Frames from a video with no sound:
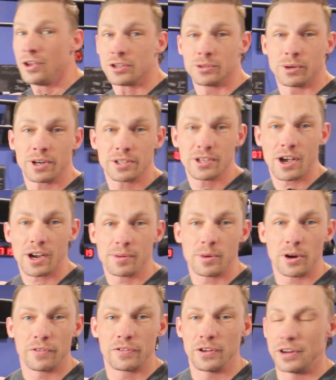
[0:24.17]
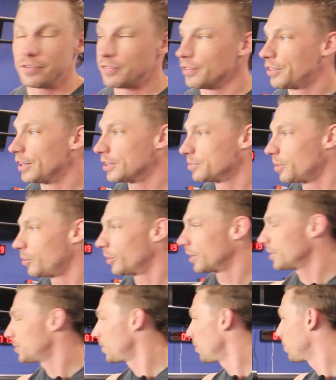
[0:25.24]
So we're going to talk about a few different things, but we're
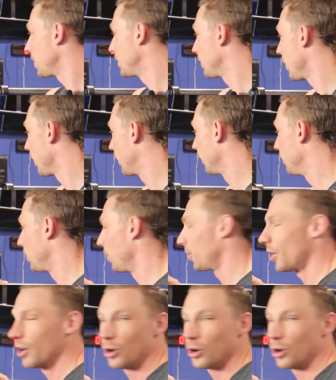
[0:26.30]
going to start by talking about